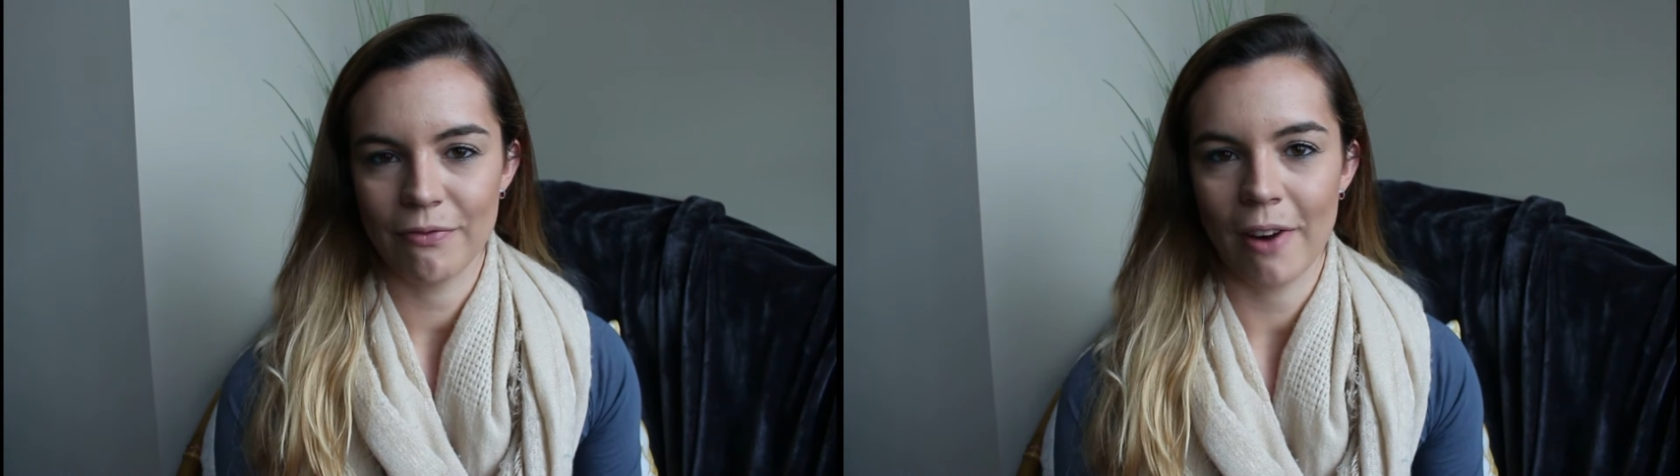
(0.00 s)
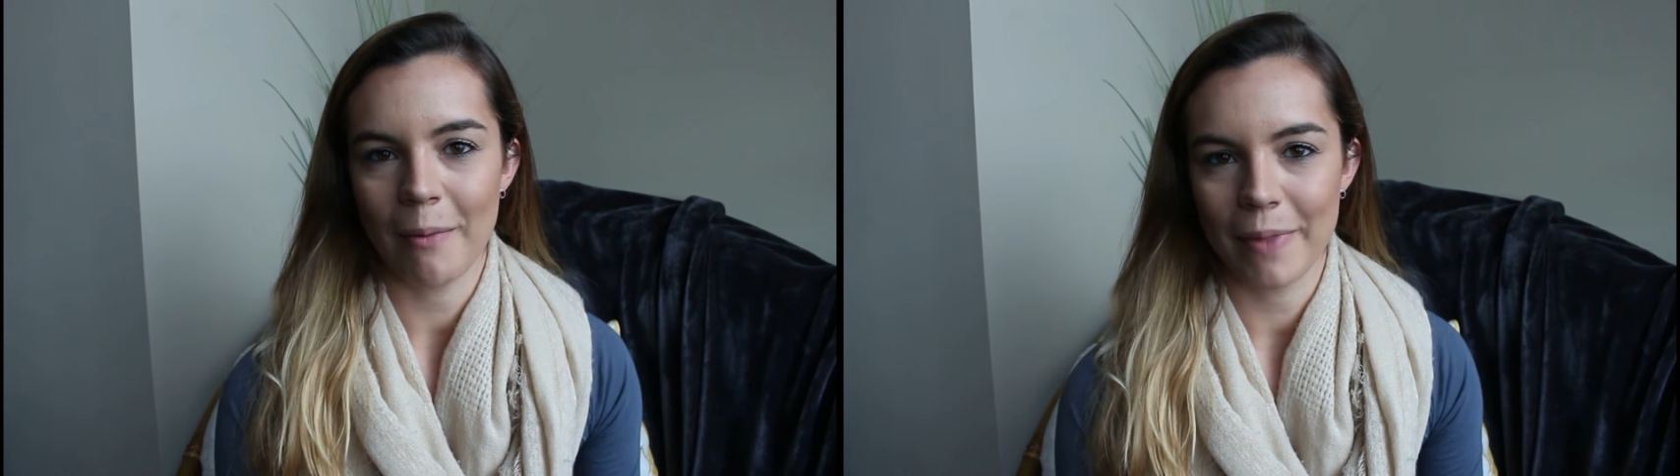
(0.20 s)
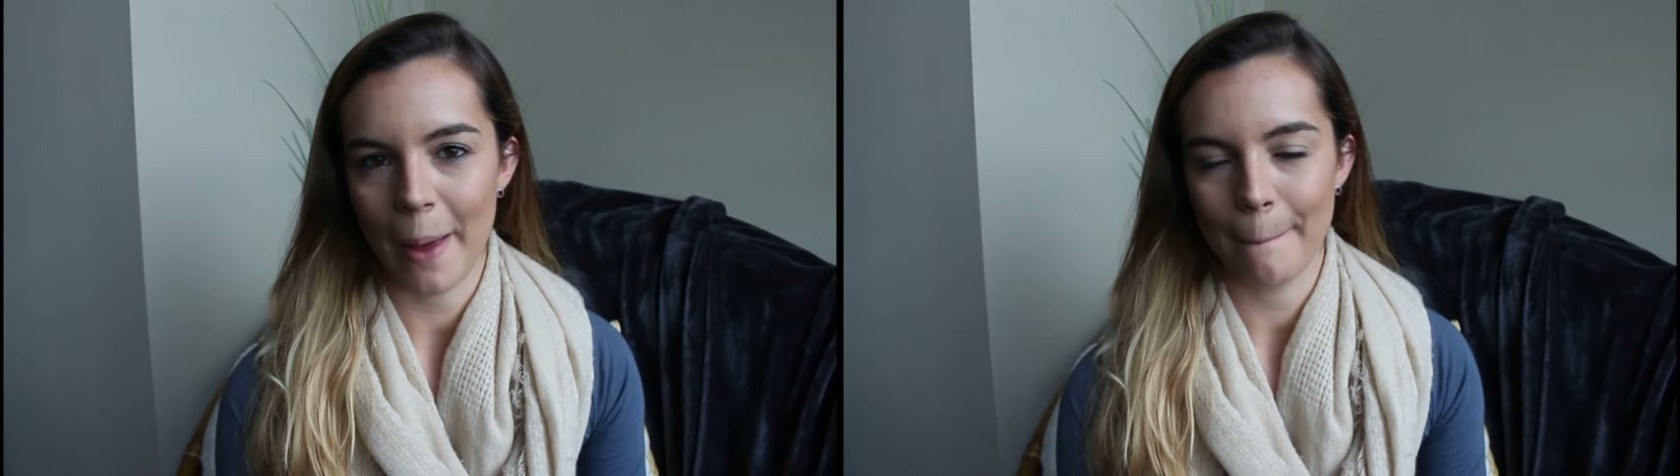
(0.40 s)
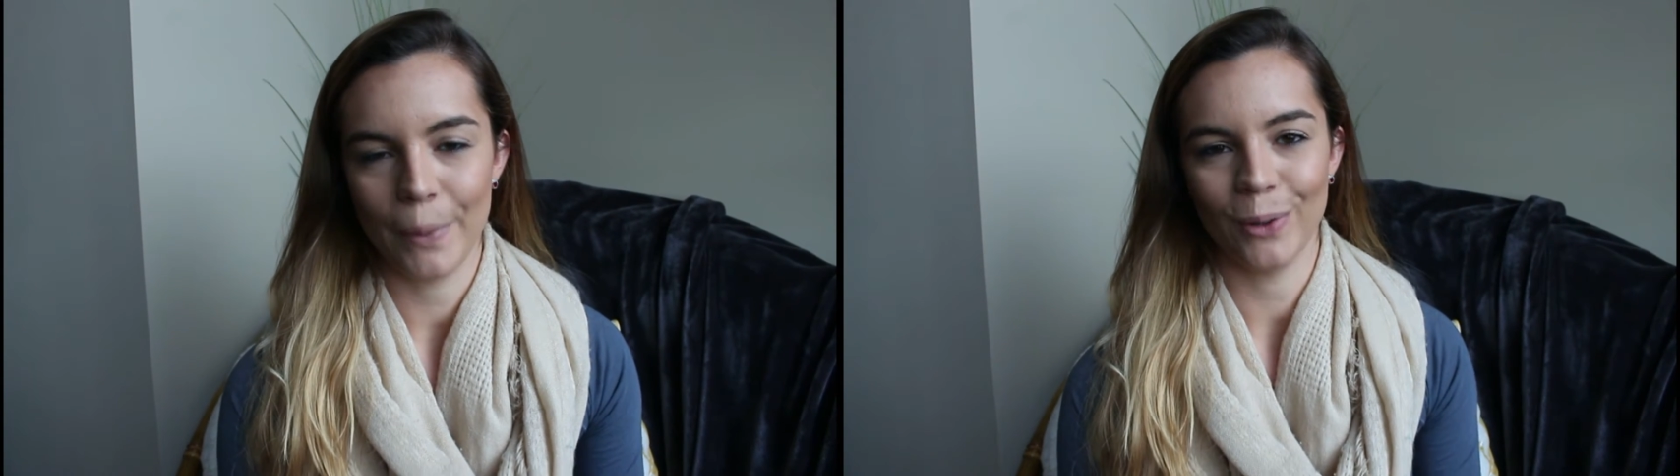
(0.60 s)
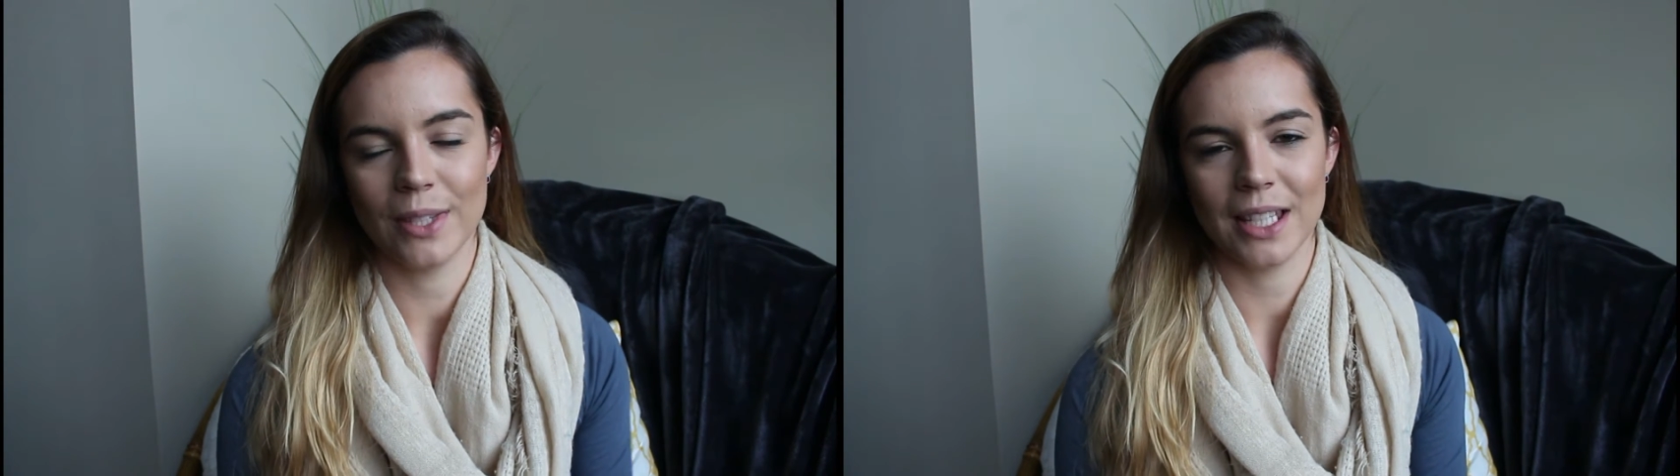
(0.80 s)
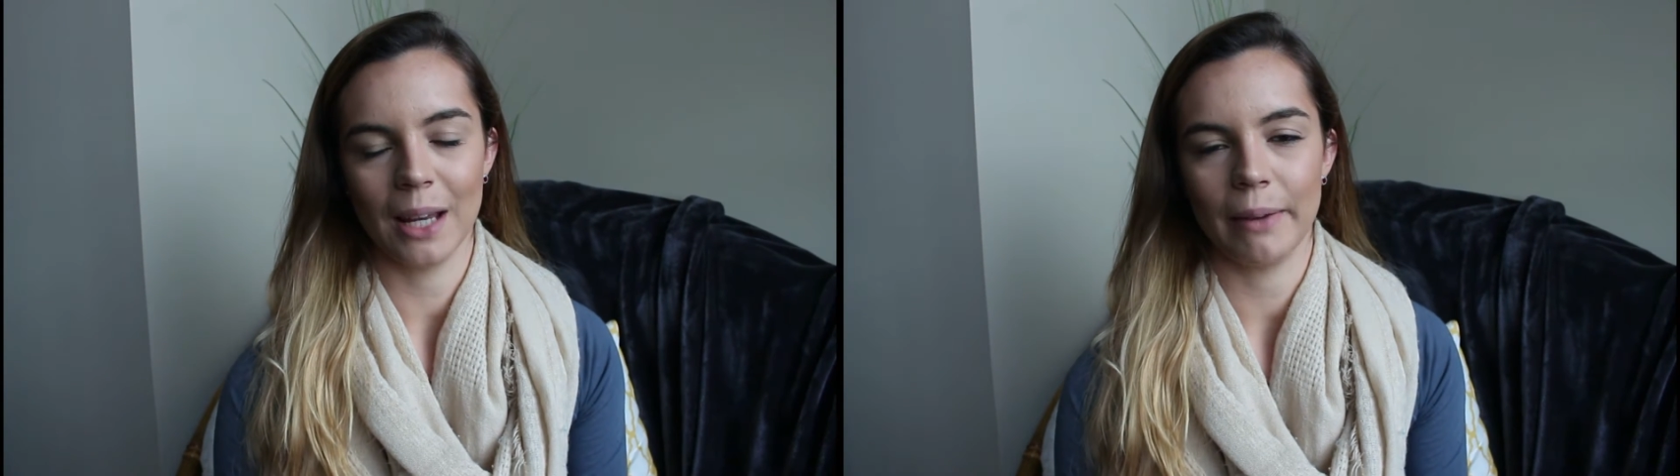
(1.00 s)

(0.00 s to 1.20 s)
from them posting